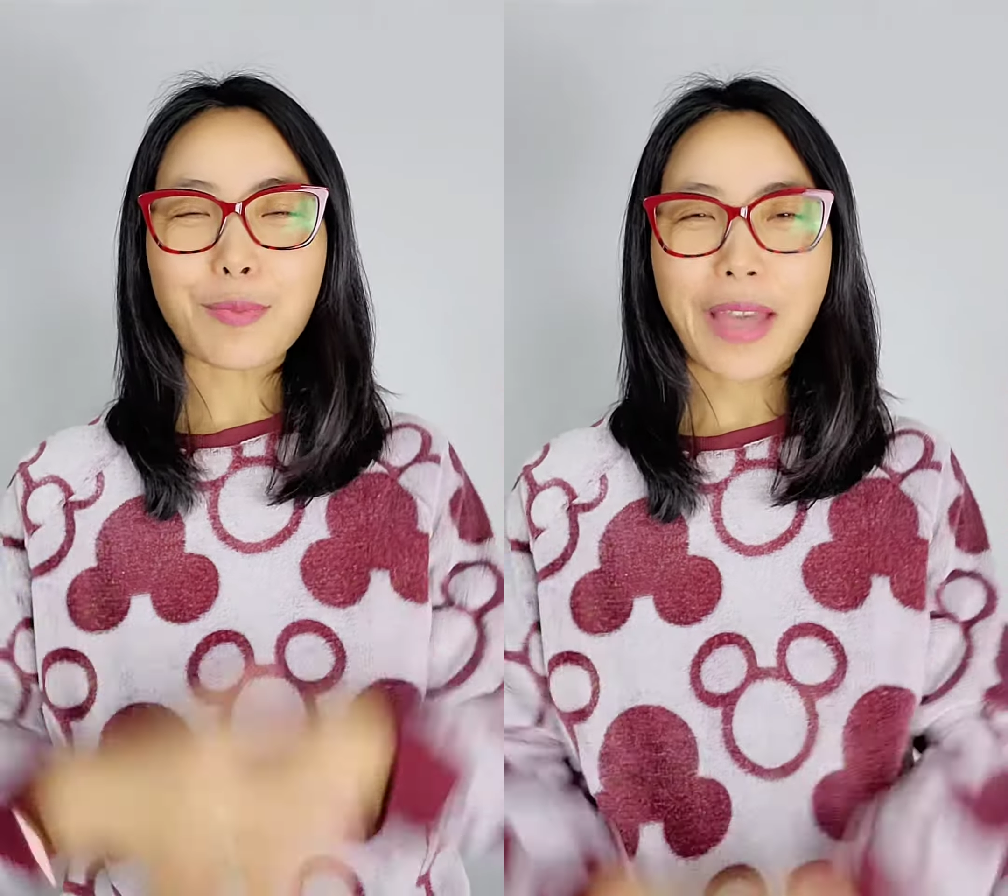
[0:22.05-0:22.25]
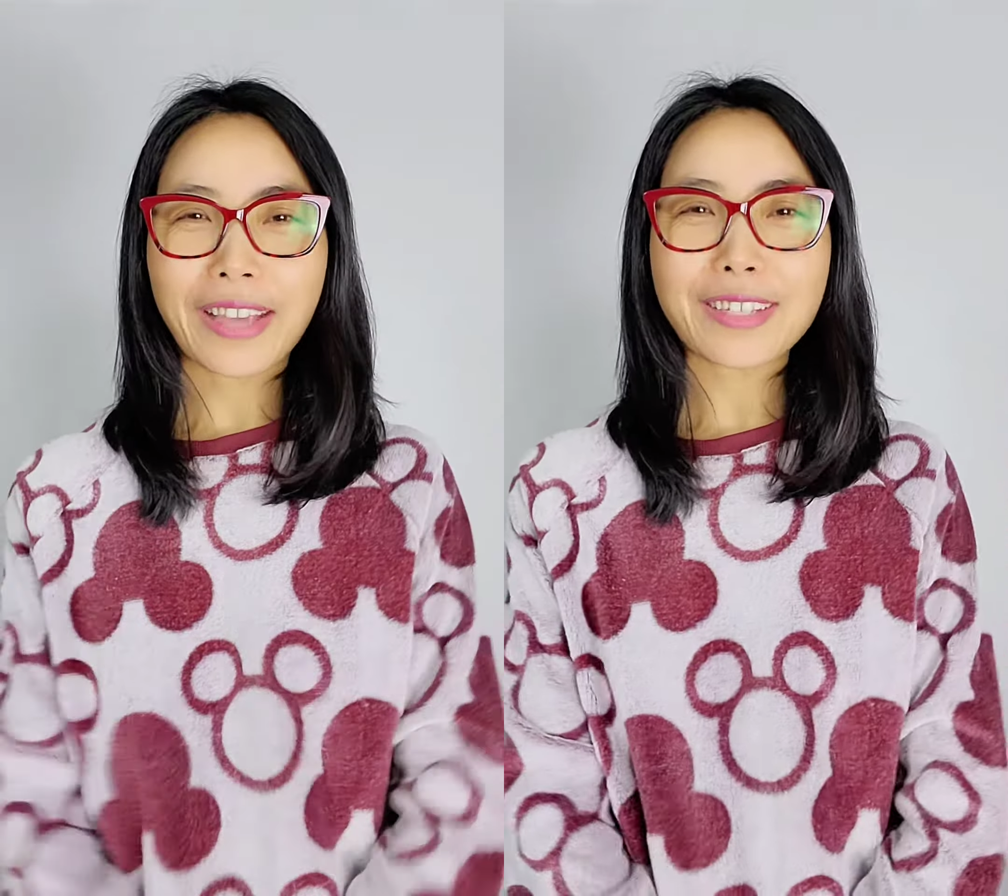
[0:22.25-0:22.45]

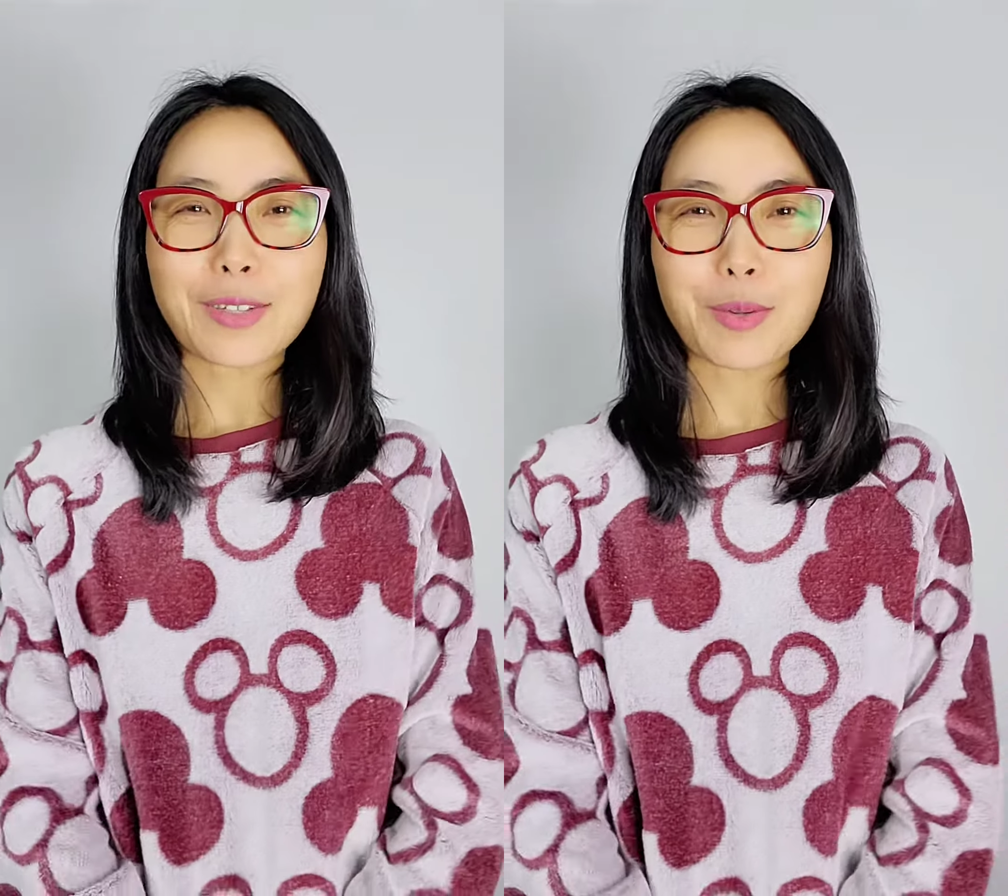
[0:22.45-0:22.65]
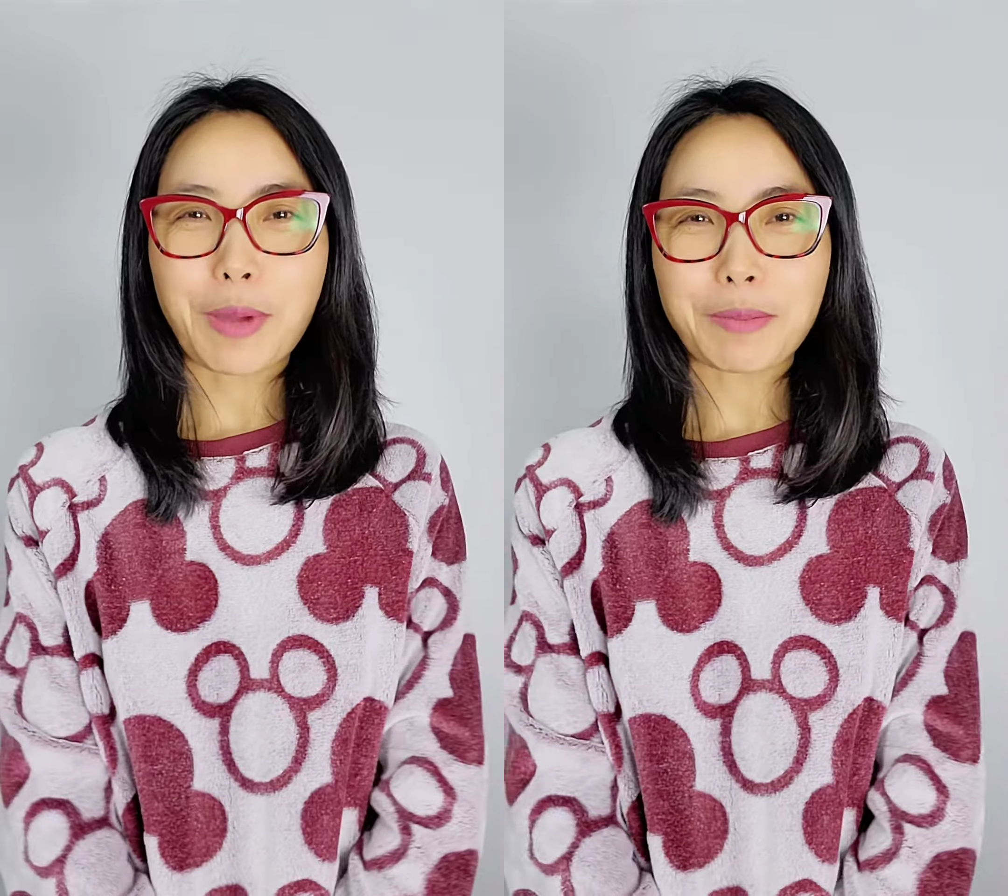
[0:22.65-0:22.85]
back
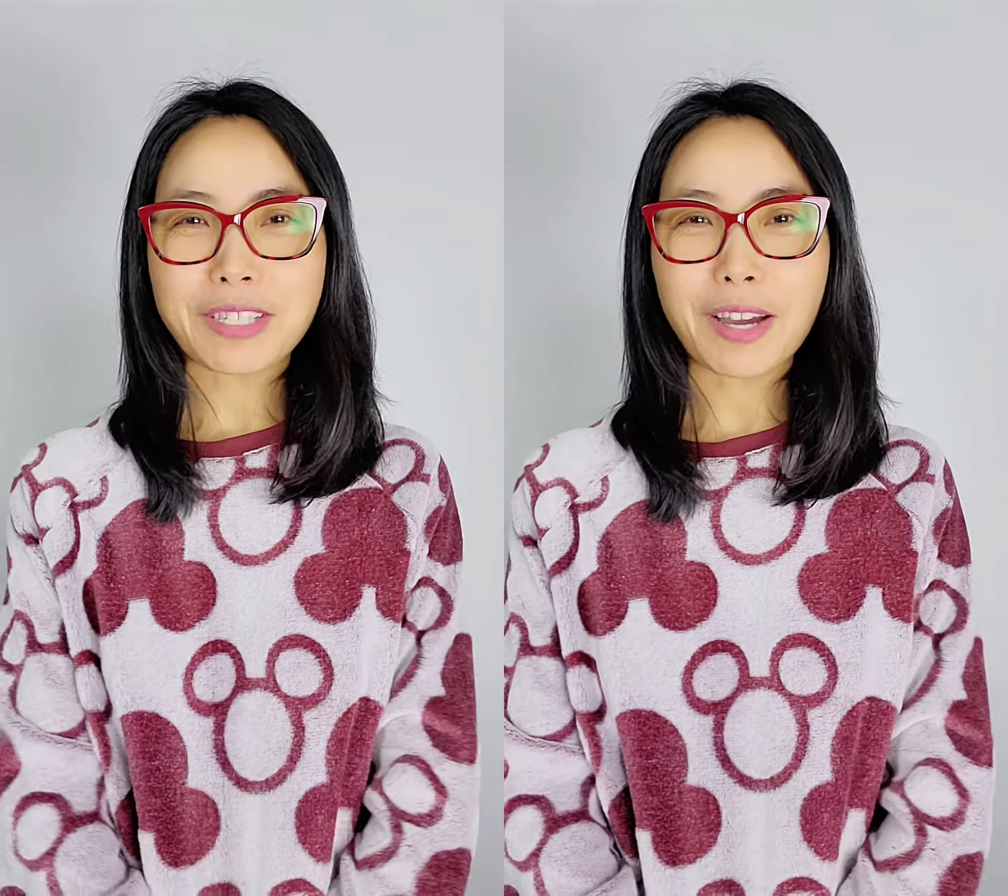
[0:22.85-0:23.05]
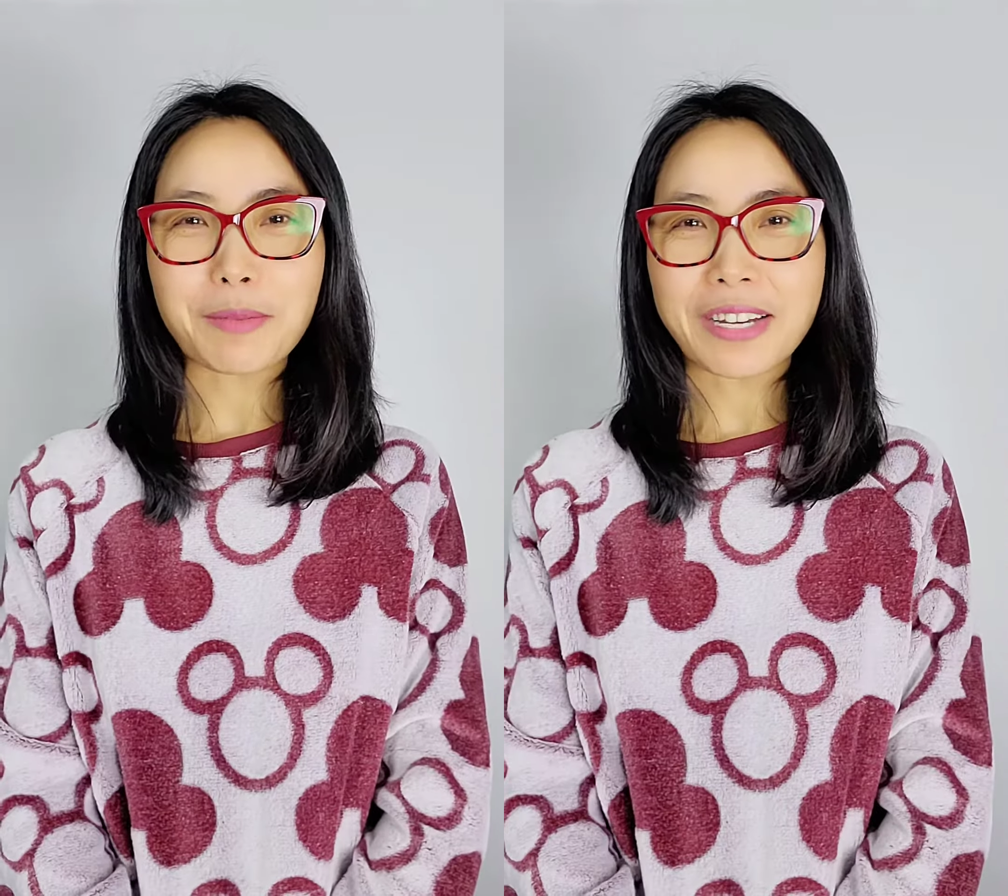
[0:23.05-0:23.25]
into my
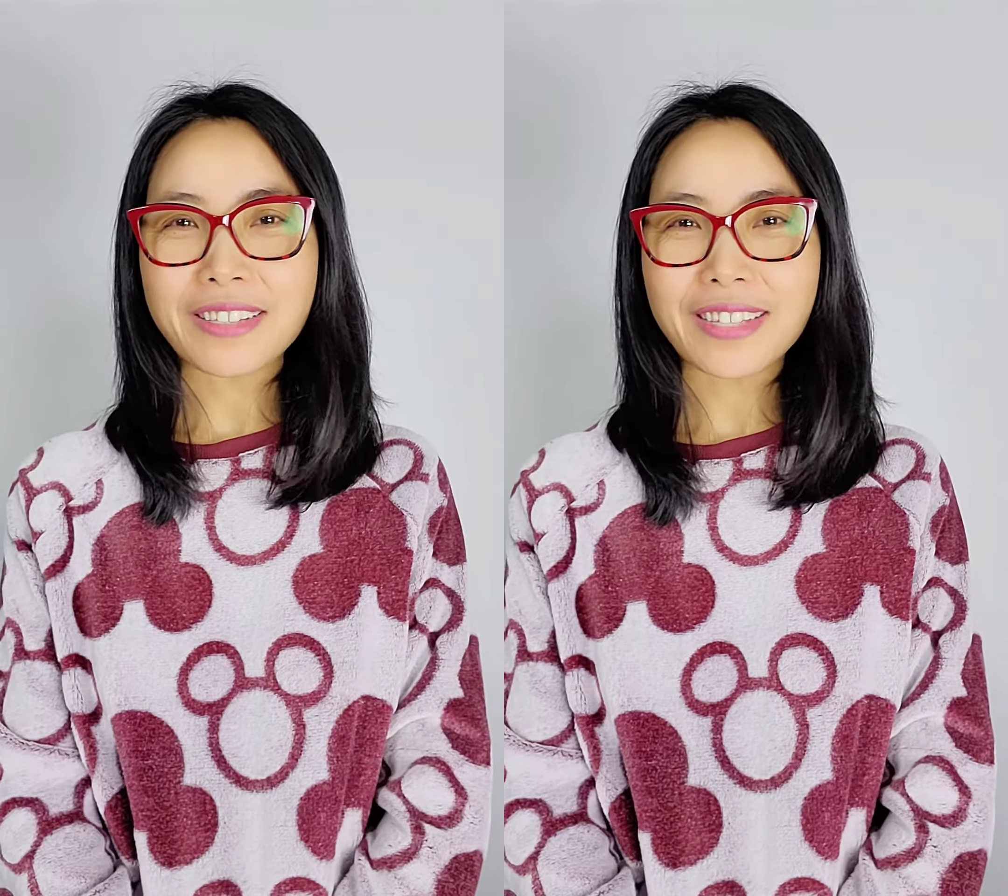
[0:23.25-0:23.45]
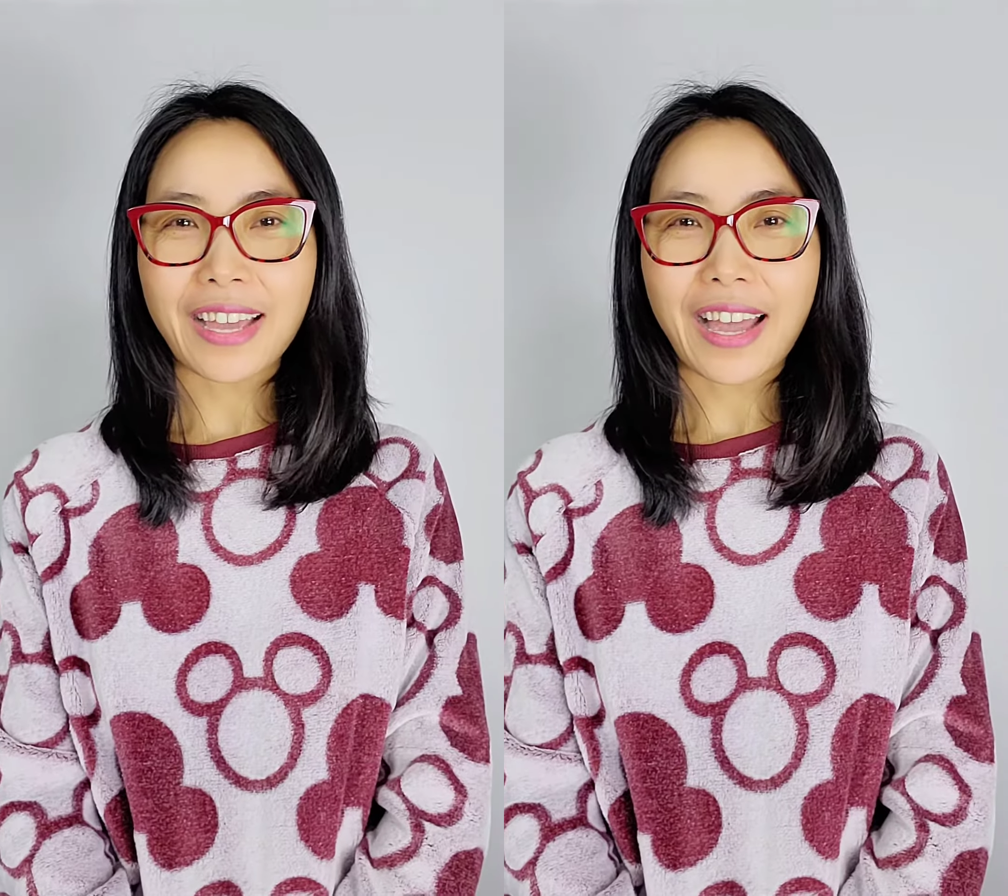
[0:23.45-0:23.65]

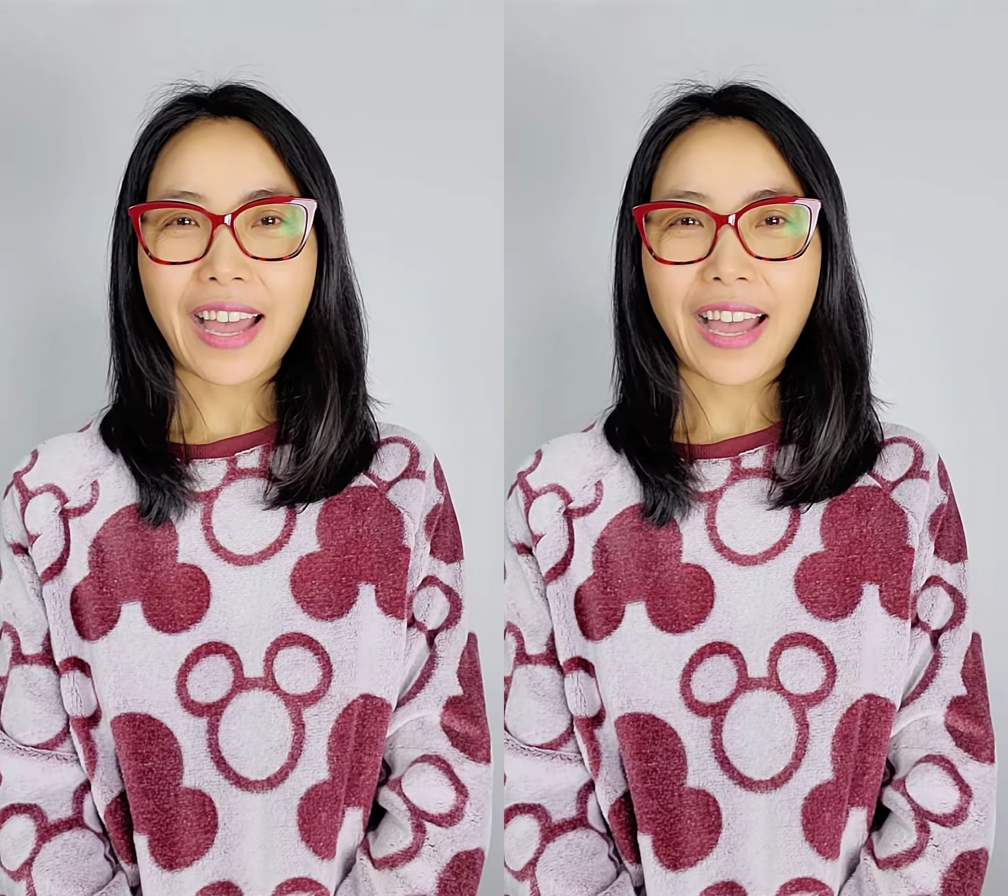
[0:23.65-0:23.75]
pajamas